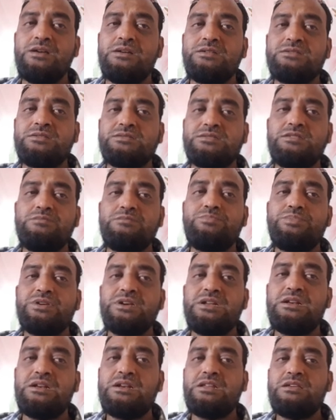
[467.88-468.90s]

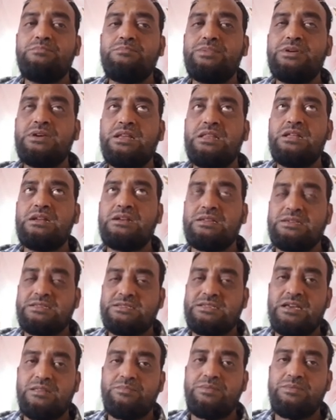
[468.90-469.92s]
CPL, DPL, and
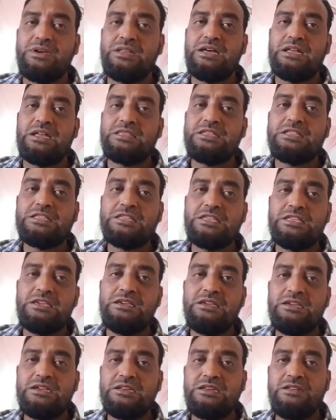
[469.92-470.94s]
SRPL are the
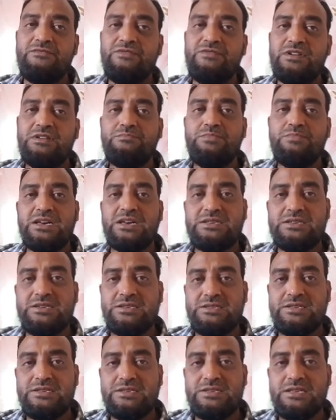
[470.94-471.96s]
3 different pass
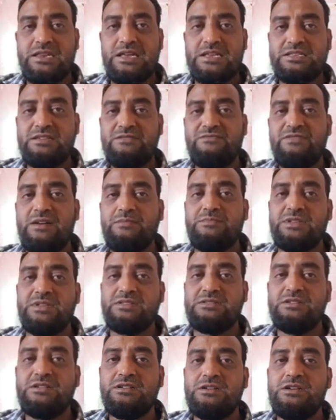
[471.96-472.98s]
transistor logic
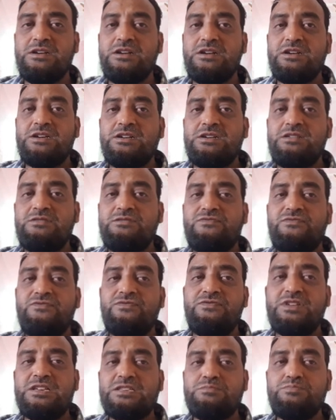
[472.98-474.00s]
families.
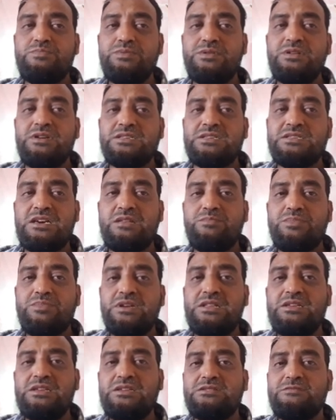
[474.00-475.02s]

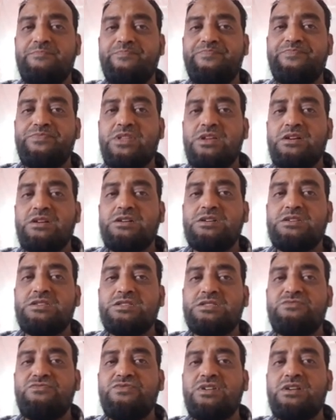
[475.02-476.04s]
SRPL is
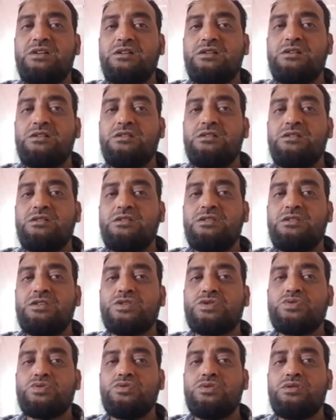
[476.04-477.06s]
swing
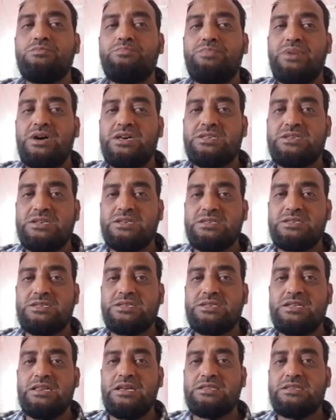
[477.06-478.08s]
restored pass
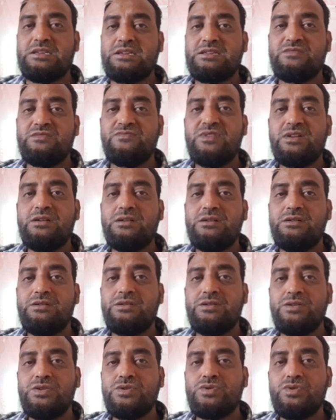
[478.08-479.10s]
transistor logic. Swing
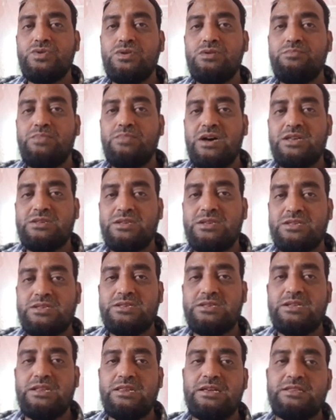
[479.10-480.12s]
restored pass
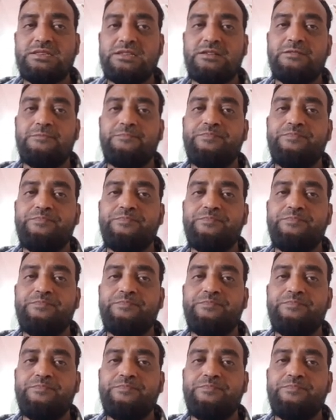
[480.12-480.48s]
transistor logic.